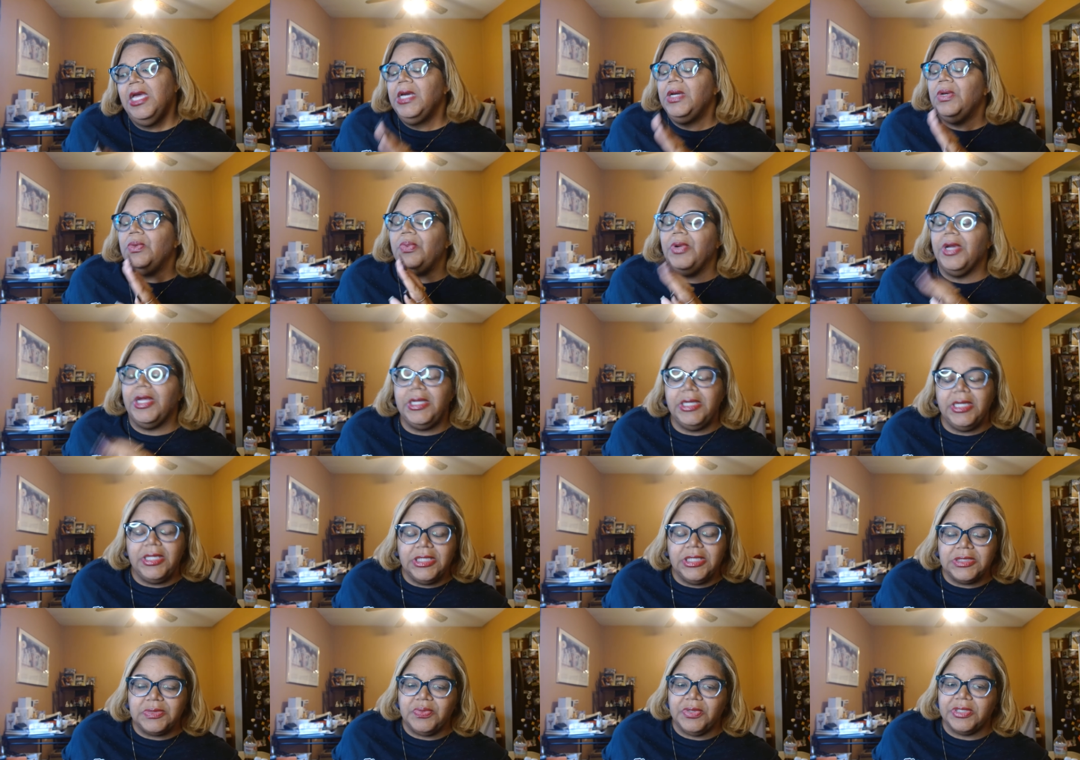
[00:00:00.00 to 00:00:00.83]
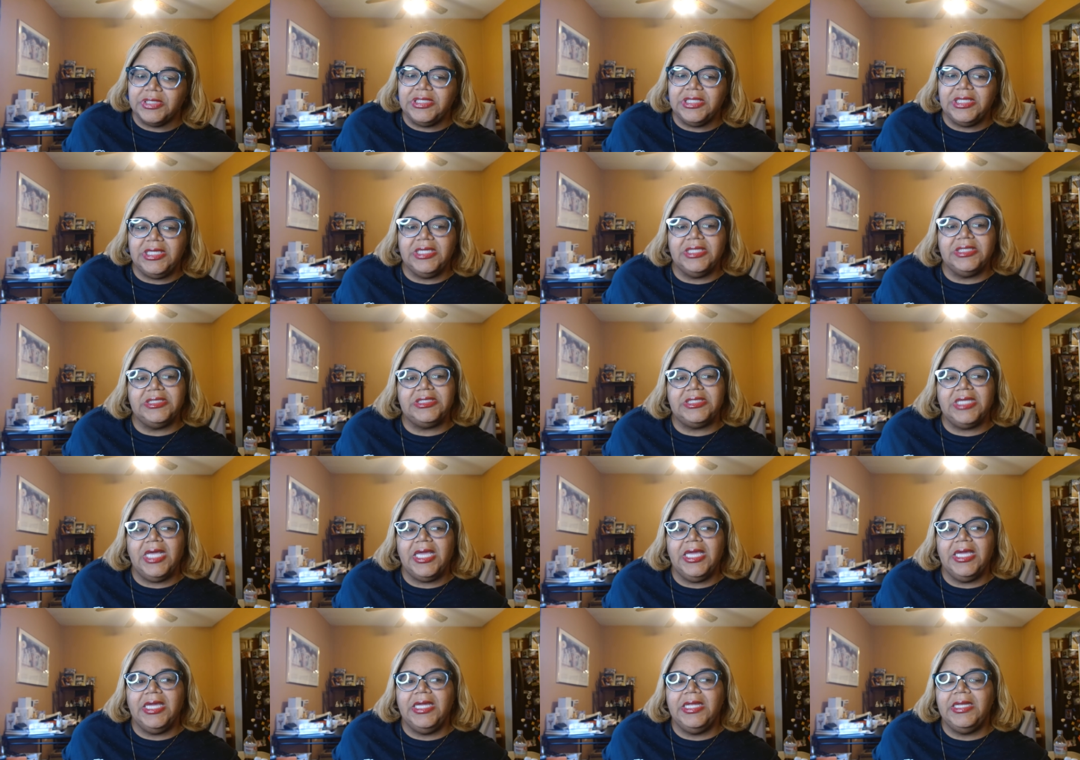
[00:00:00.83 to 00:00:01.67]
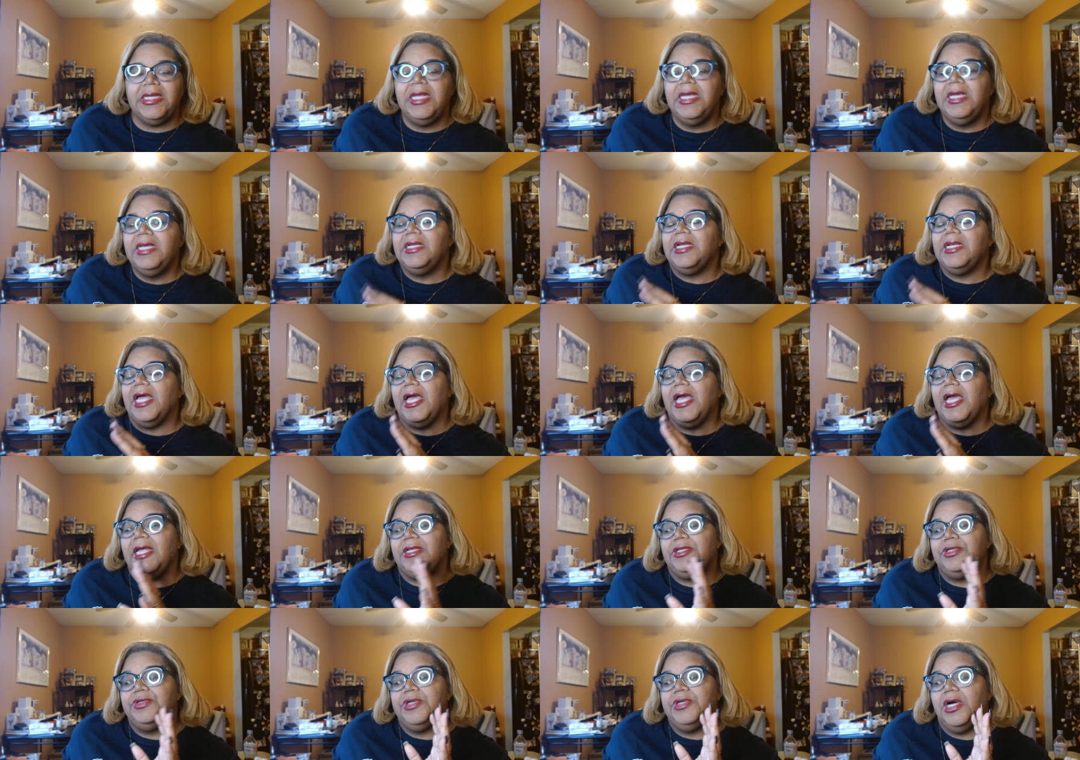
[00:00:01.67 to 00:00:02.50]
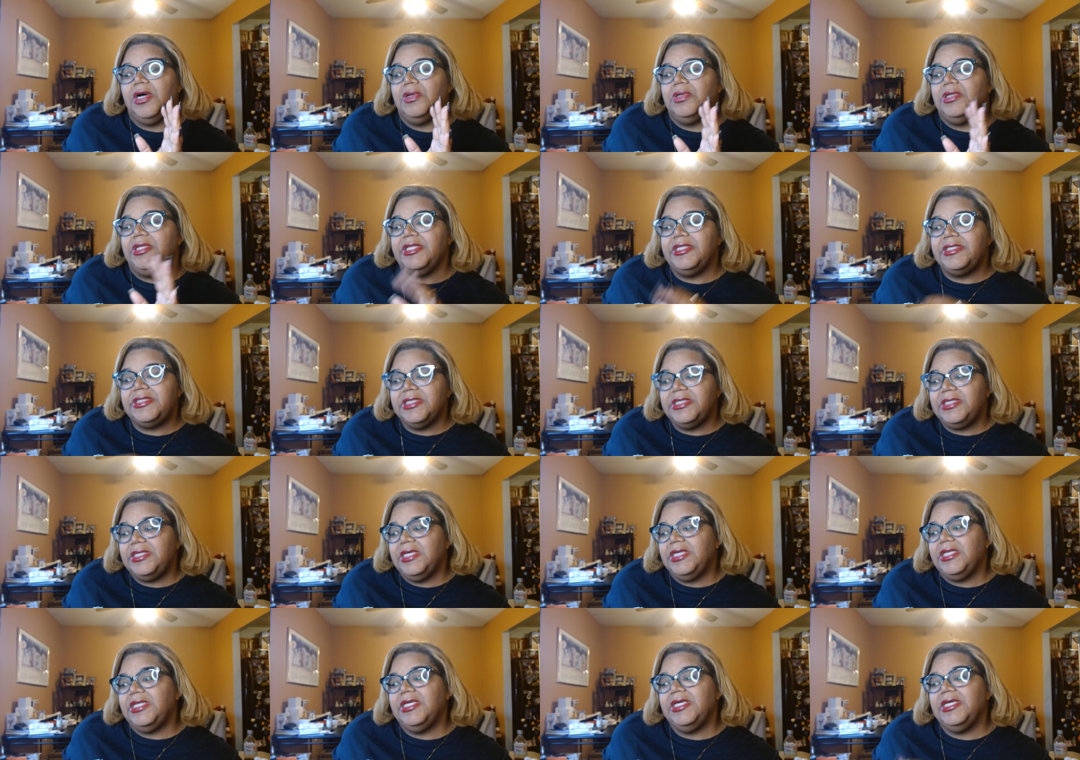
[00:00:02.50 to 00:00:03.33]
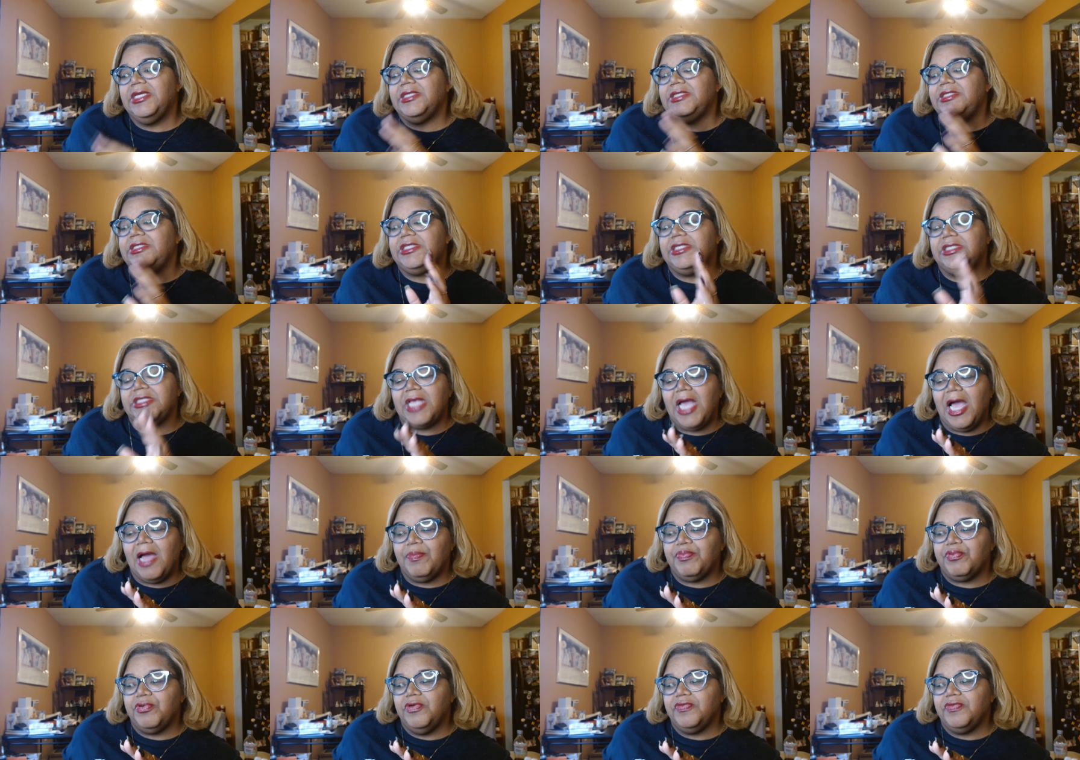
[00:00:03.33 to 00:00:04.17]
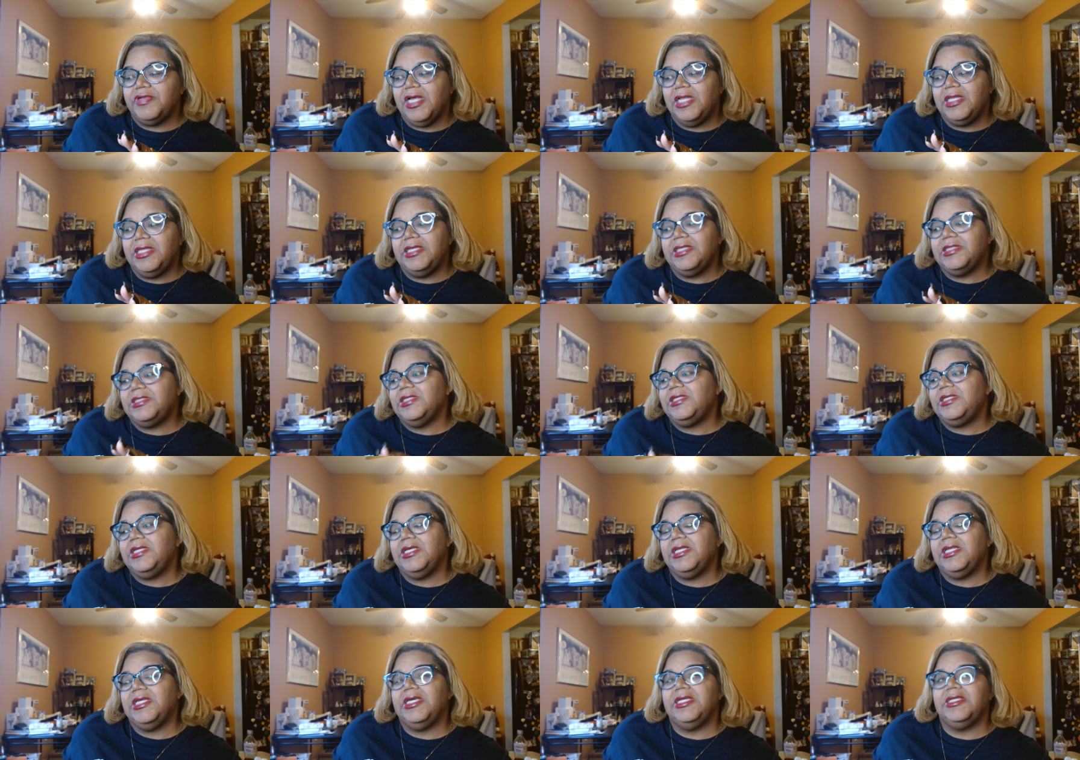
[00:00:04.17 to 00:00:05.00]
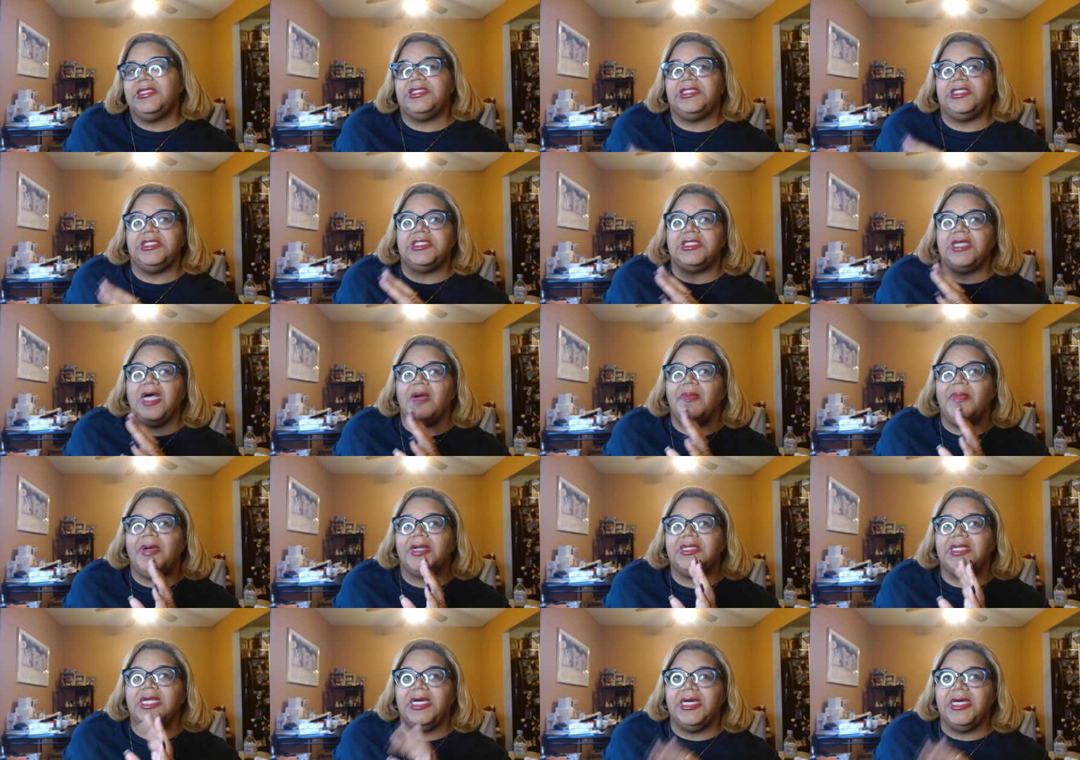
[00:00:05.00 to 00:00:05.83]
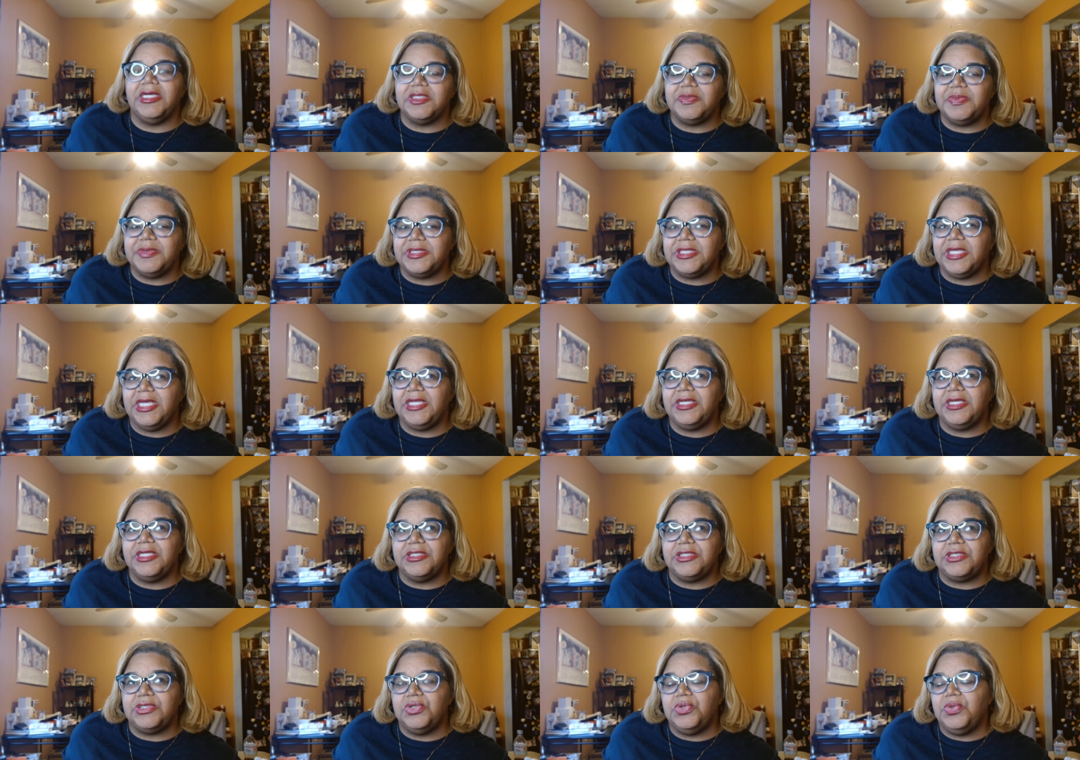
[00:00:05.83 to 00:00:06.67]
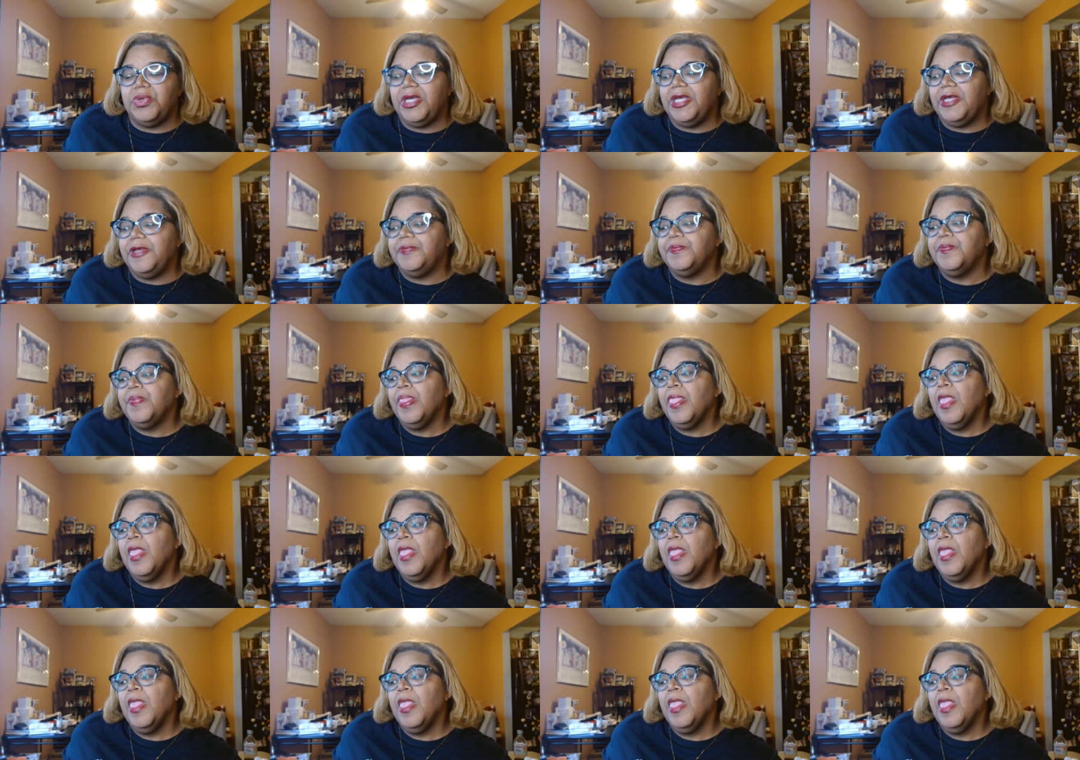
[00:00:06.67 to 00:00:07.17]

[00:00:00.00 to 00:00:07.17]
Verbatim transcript: whitney is once again saying that you know lisa did it she's got proof that lisa did it she's talking about the husbands getting into it